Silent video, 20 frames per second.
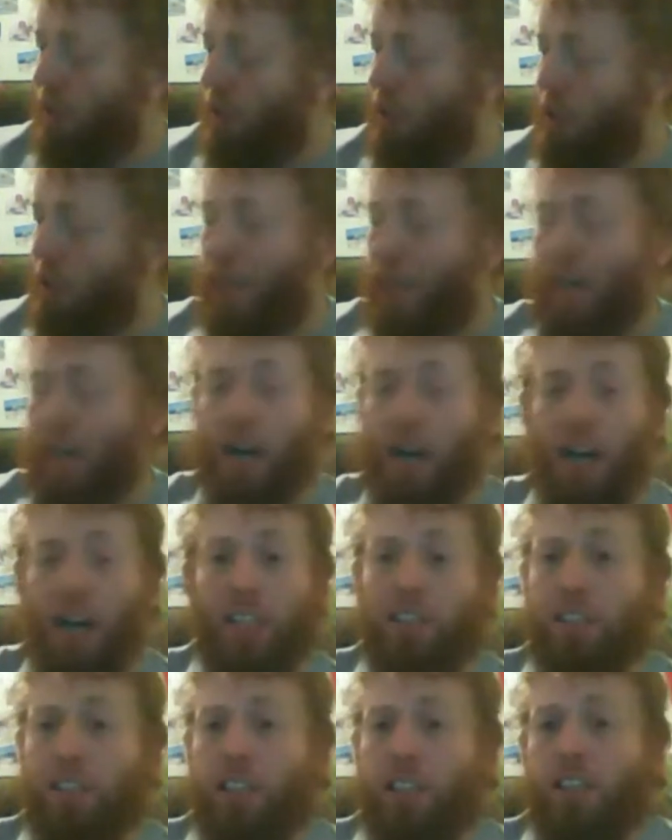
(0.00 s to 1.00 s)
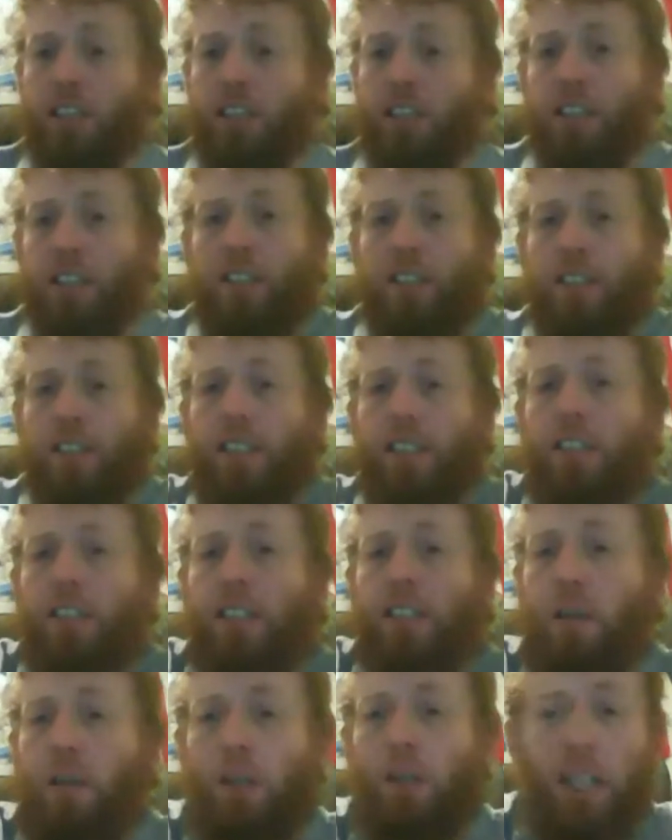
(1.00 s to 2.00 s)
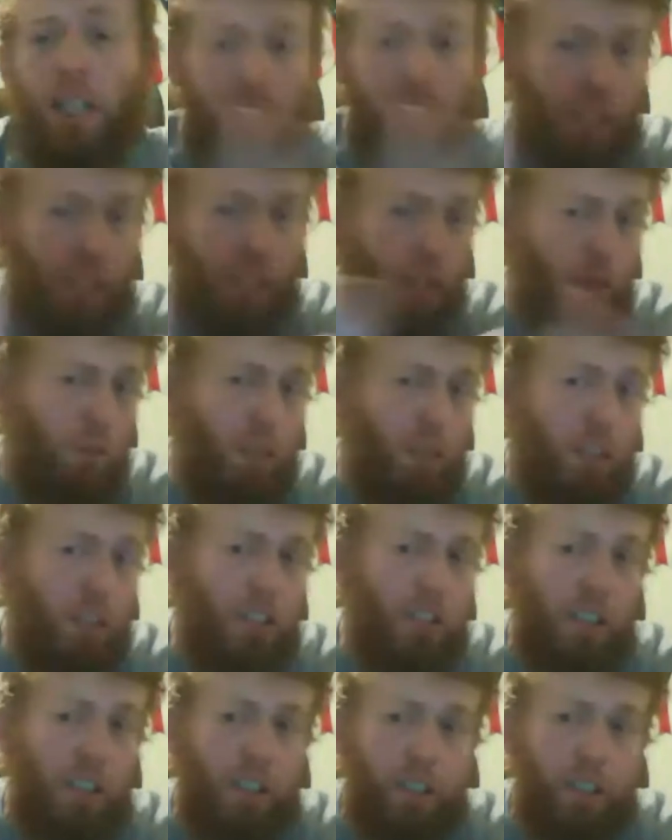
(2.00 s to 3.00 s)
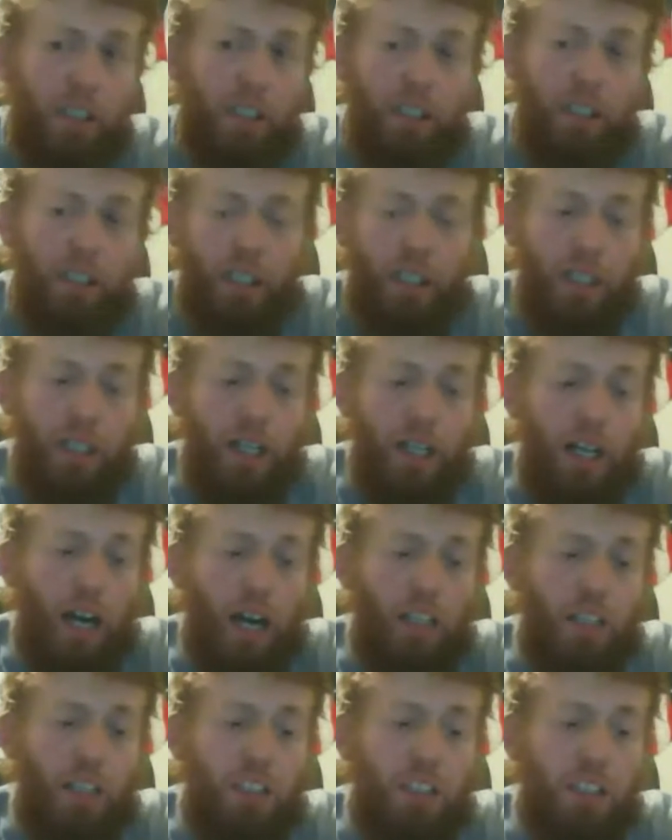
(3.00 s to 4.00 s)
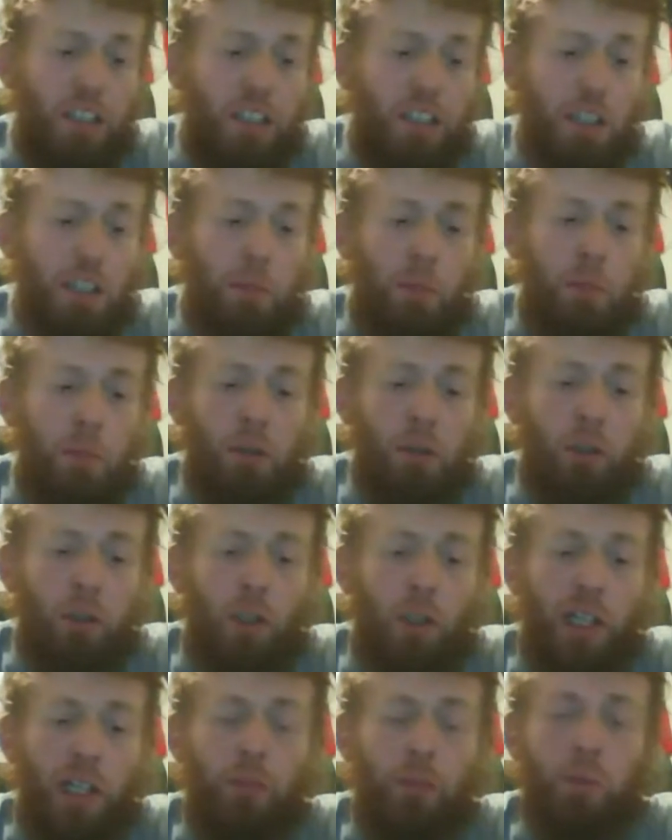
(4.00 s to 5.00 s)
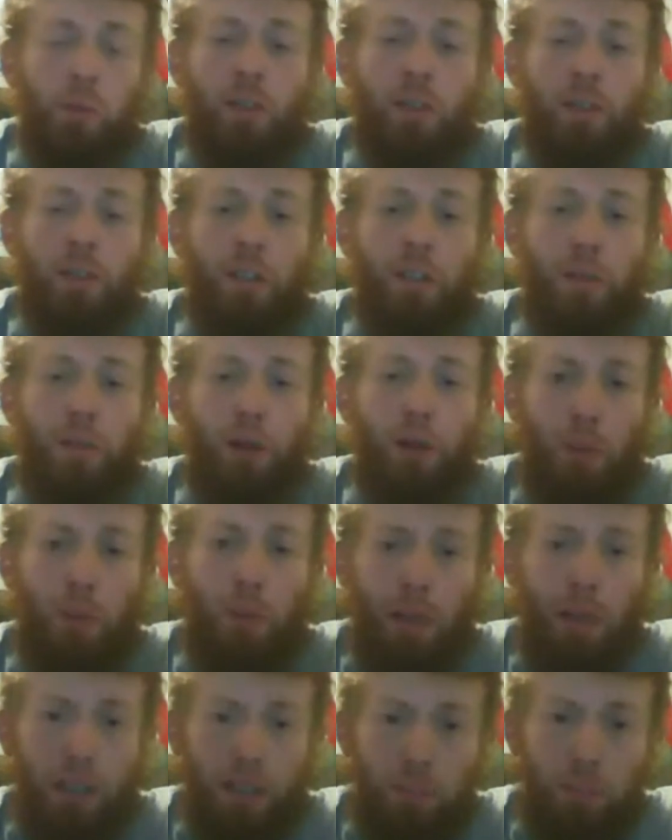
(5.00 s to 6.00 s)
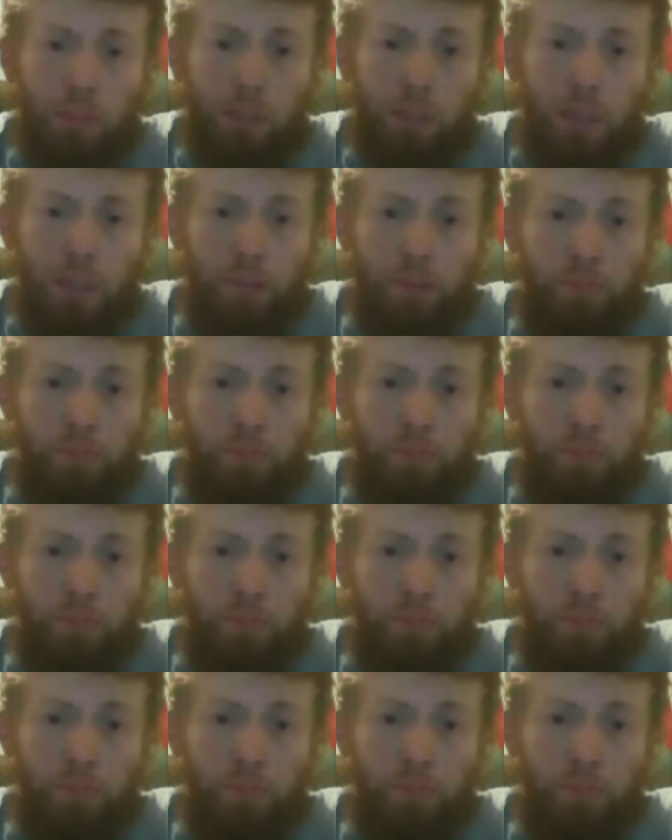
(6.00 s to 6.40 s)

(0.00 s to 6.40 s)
I'd suggest this. I mean, like I mentioned earlier, I'd suggest people try it with a, a Belgian beer.